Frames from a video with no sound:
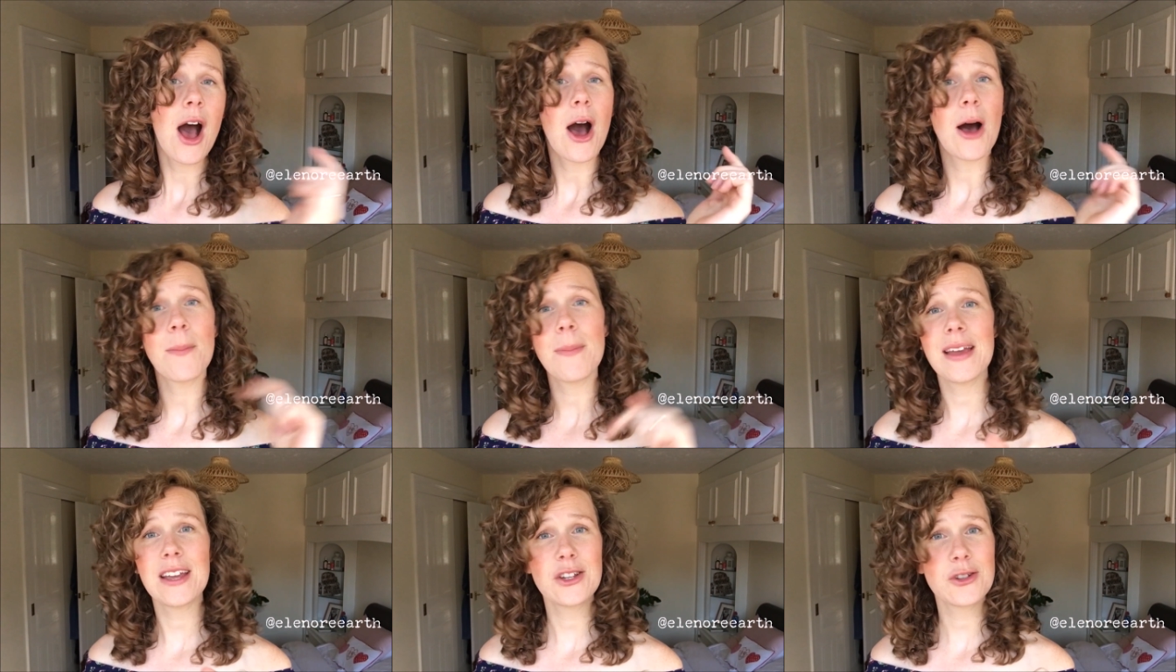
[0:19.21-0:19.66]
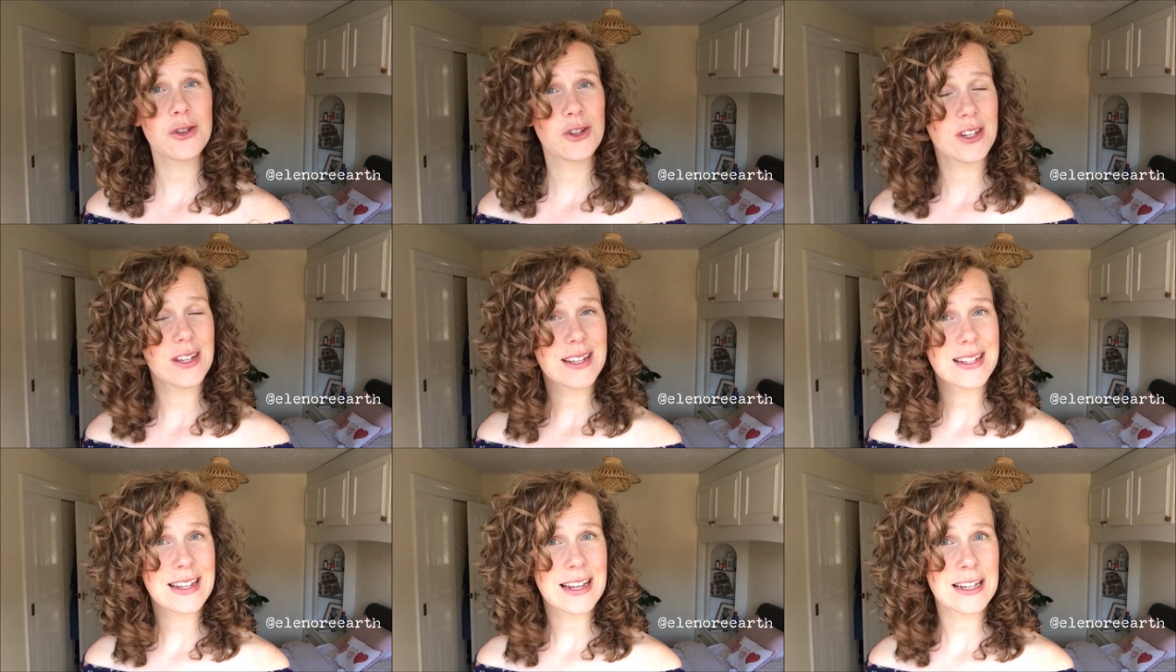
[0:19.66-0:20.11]
I'll make sure
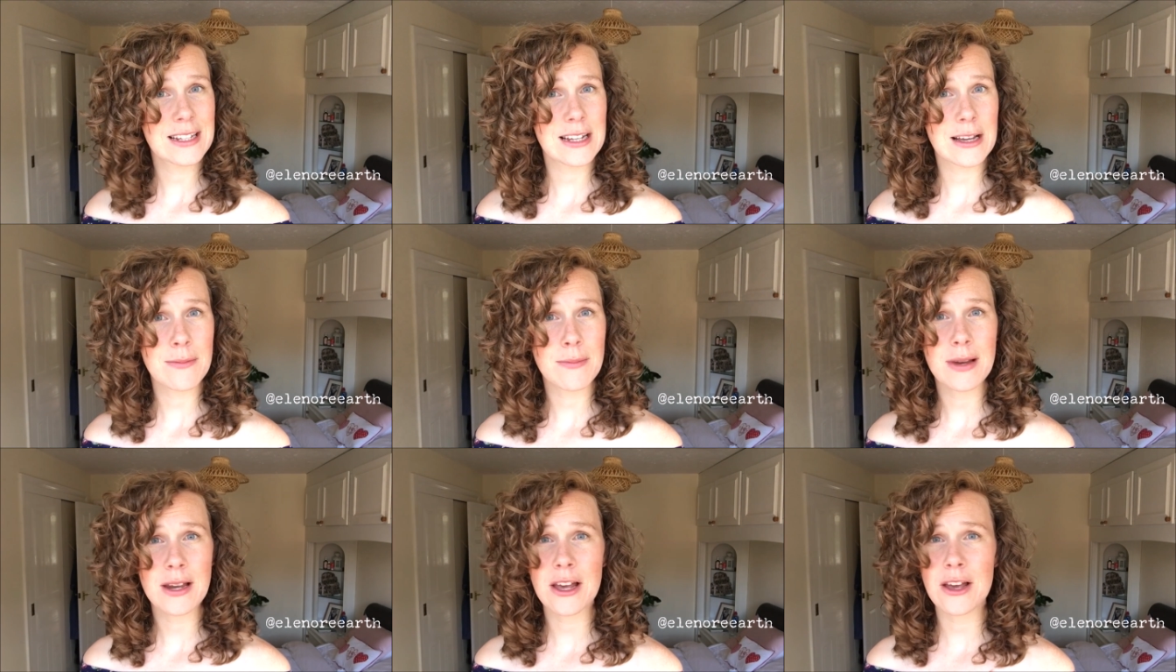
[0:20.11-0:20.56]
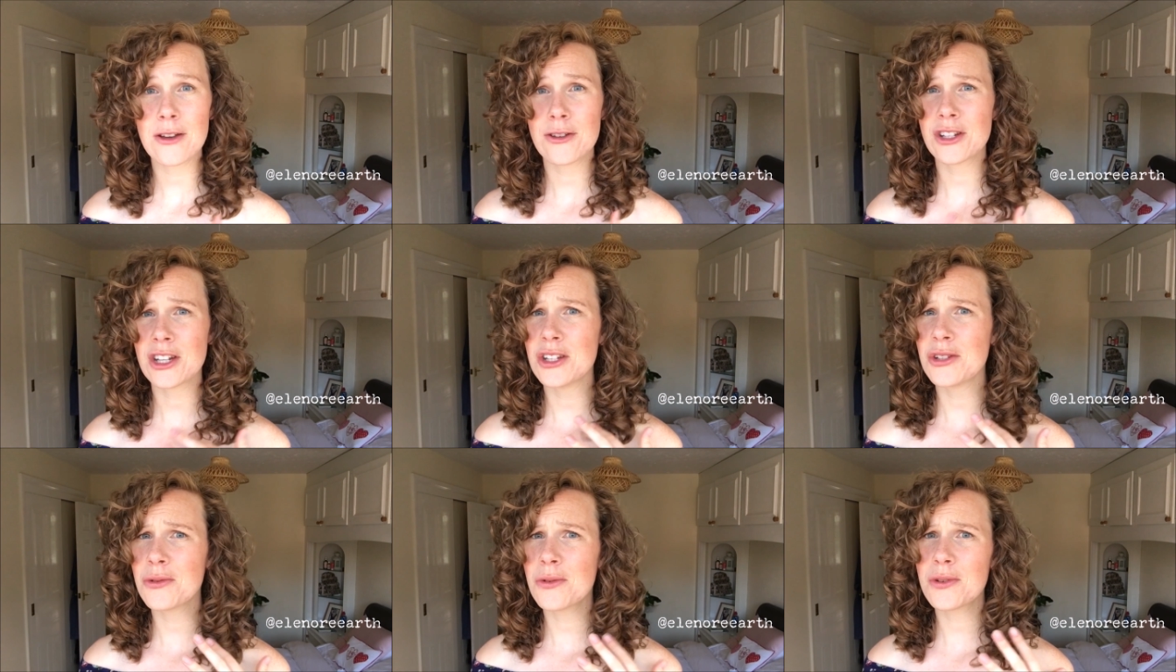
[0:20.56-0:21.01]
she's linked down below.
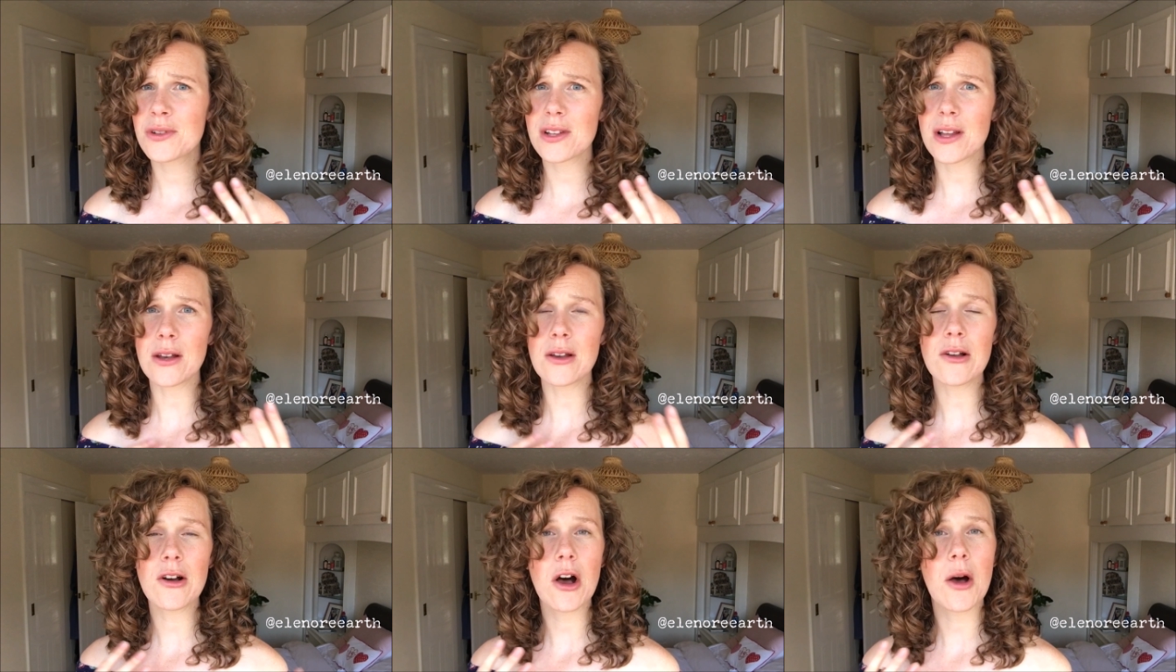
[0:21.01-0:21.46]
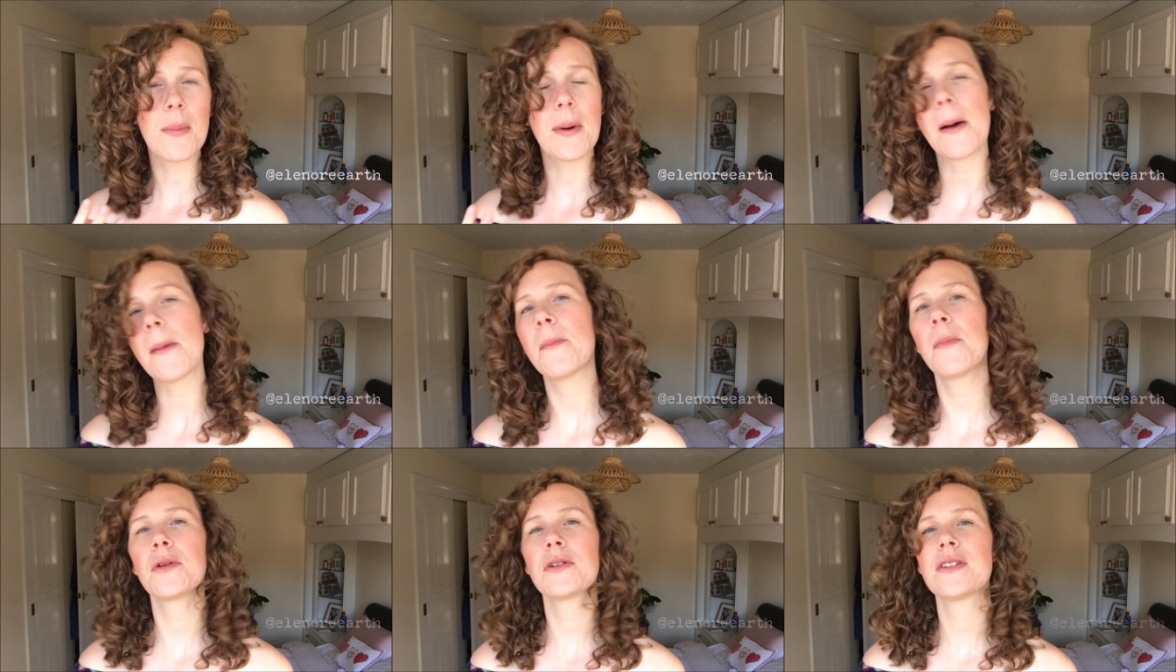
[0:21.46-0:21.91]
She talks a lot
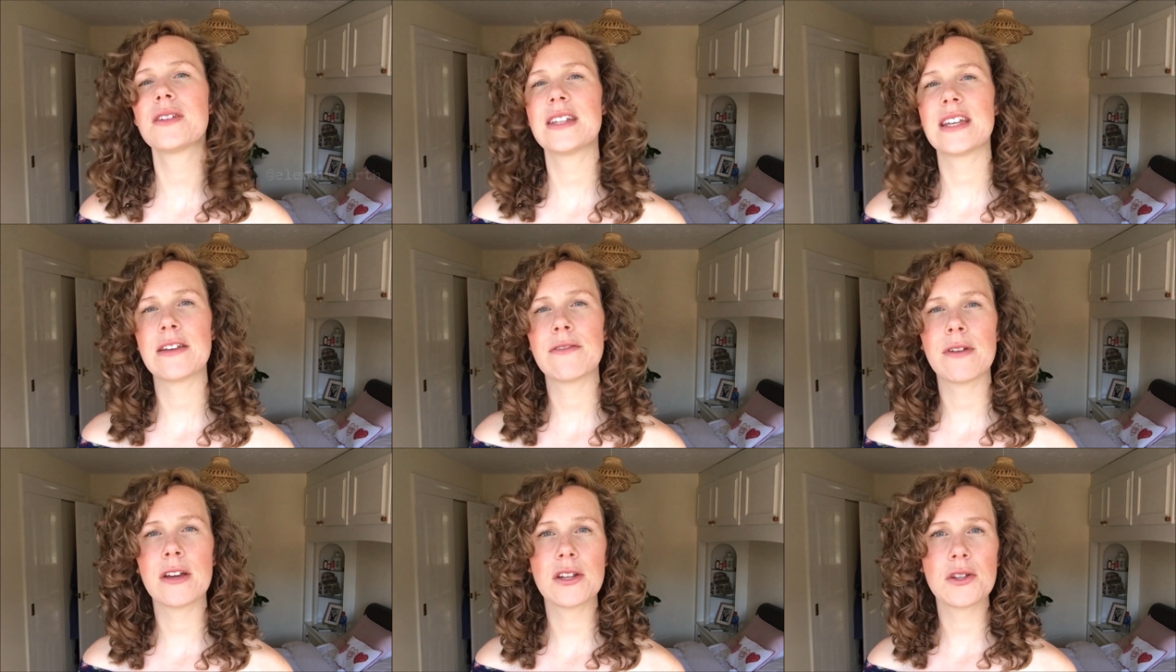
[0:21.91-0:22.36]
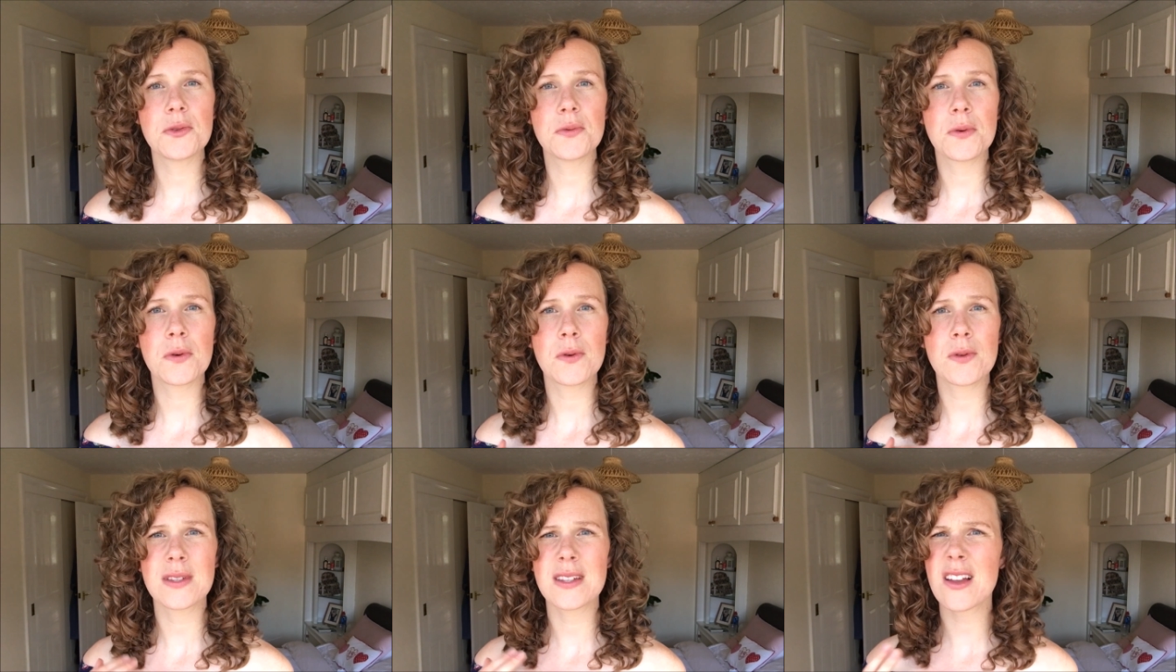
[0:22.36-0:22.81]
about modern day
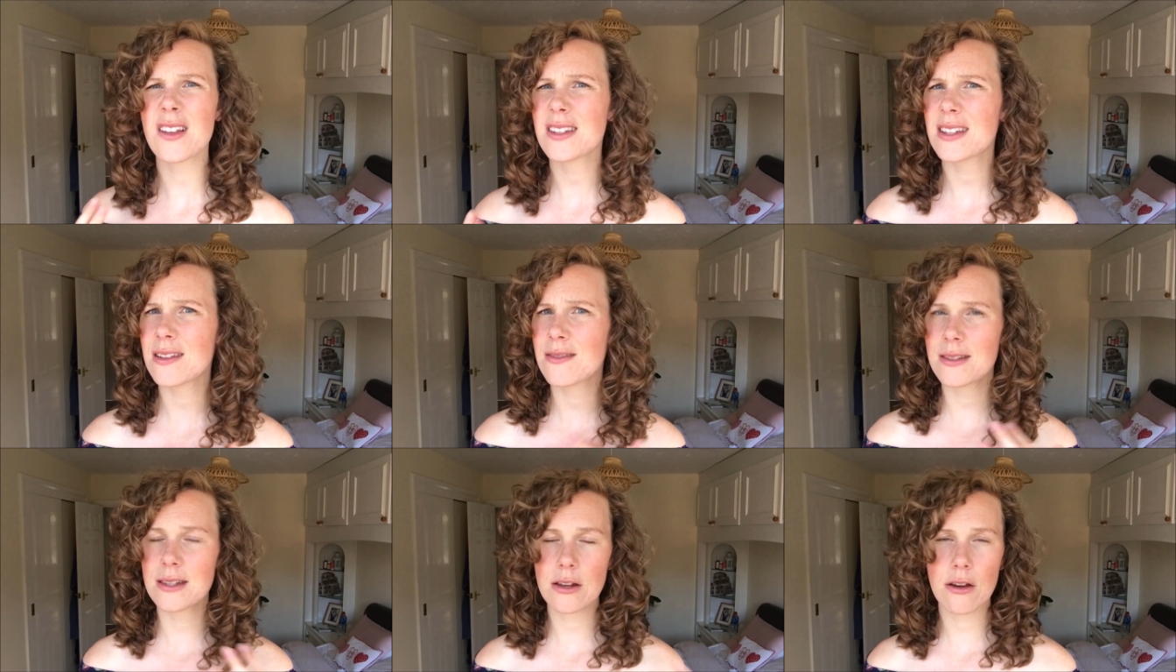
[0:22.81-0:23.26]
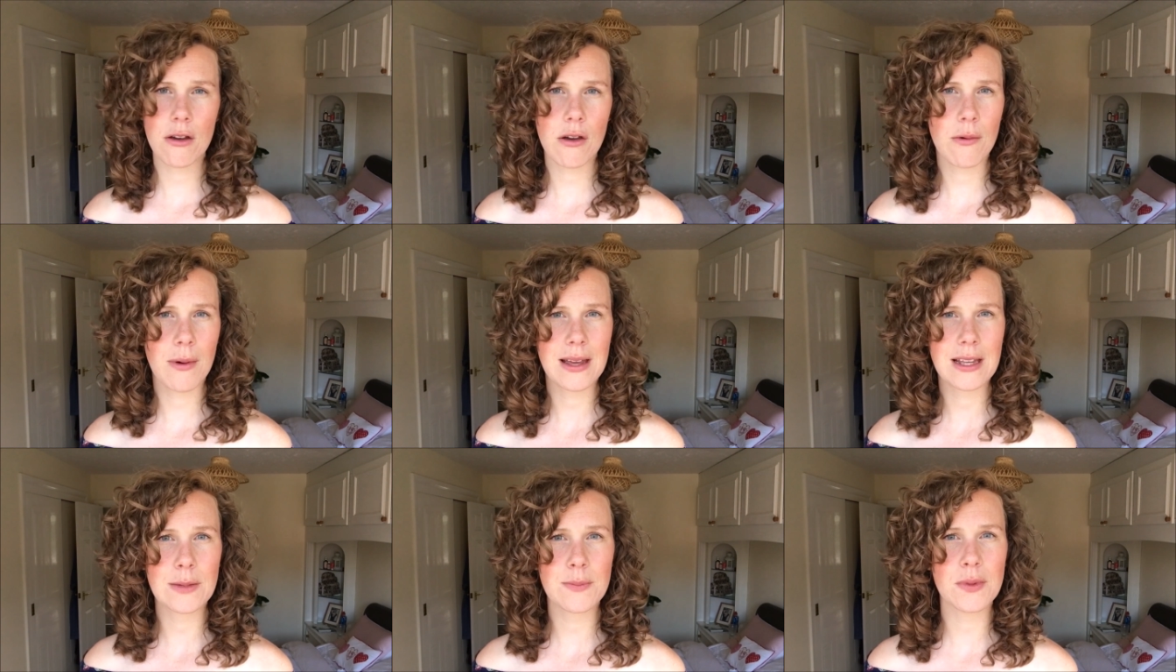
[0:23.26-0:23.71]
rituals, lots of
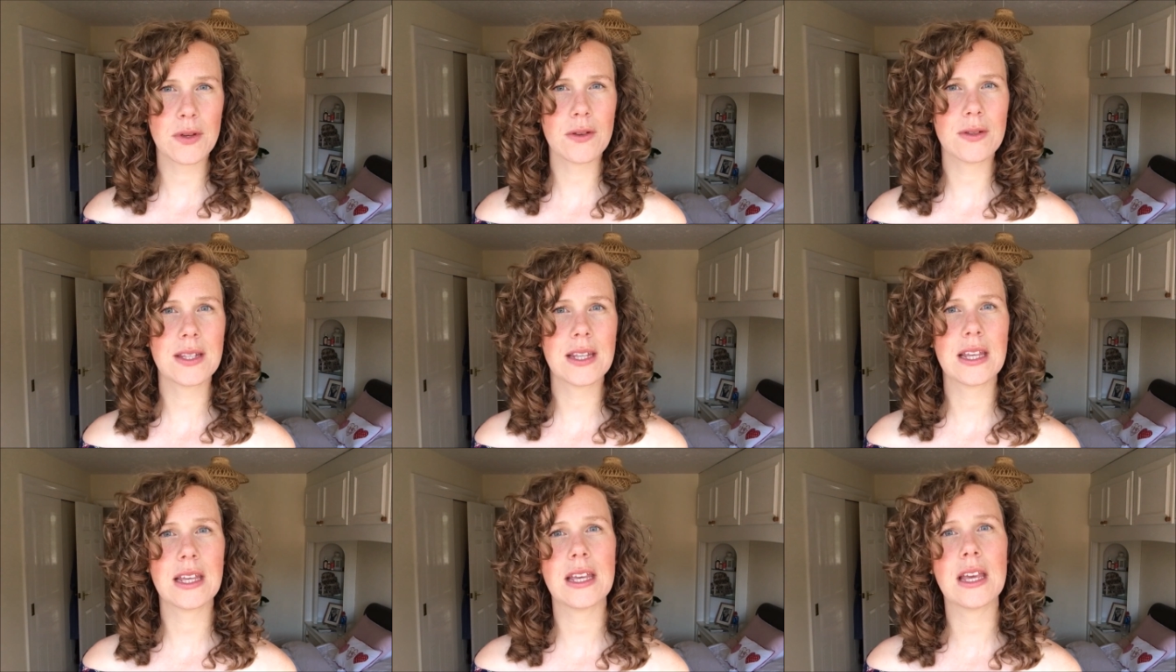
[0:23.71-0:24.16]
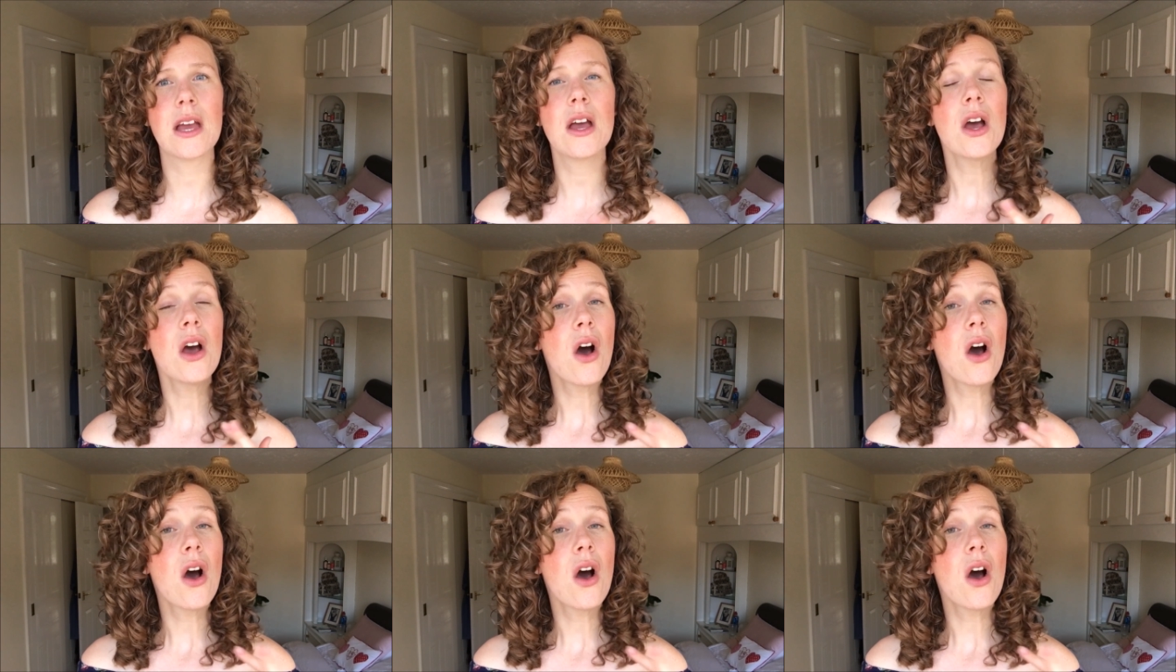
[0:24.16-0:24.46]
zero waste beauty. You